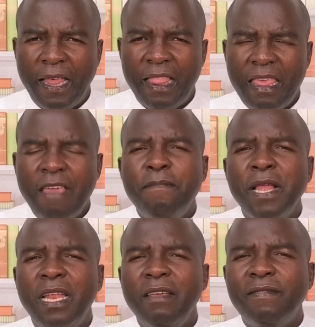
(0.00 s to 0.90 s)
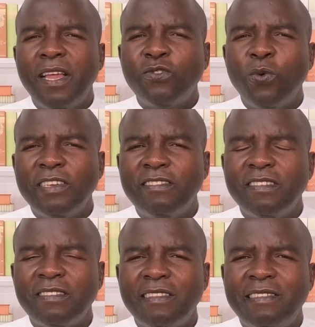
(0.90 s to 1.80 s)
They believe that what
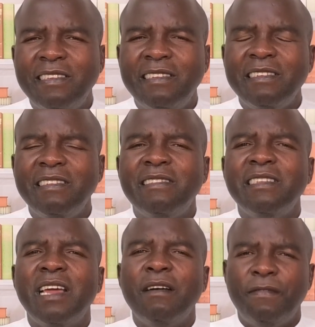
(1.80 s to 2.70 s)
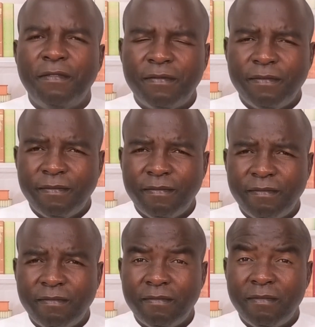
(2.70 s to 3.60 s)
Jesus did is enough.
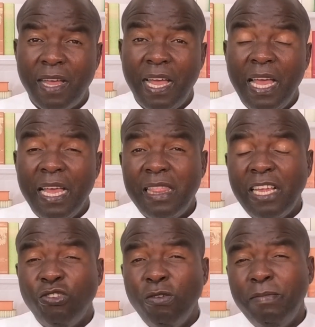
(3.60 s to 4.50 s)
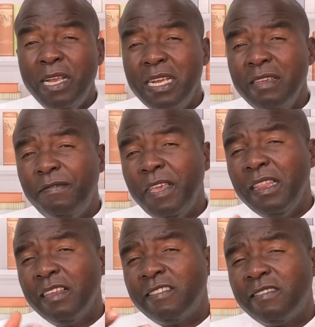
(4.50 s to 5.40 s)
They don't believe in
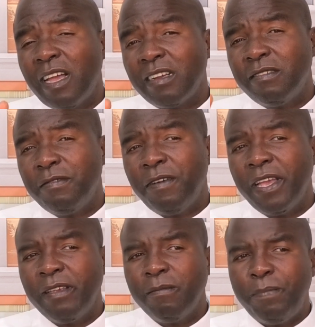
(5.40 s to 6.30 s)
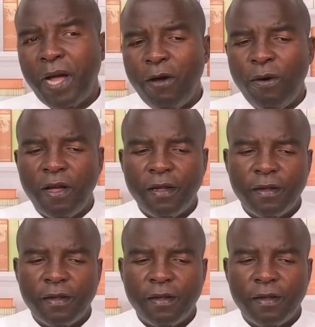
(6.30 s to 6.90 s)
the sanctifying power.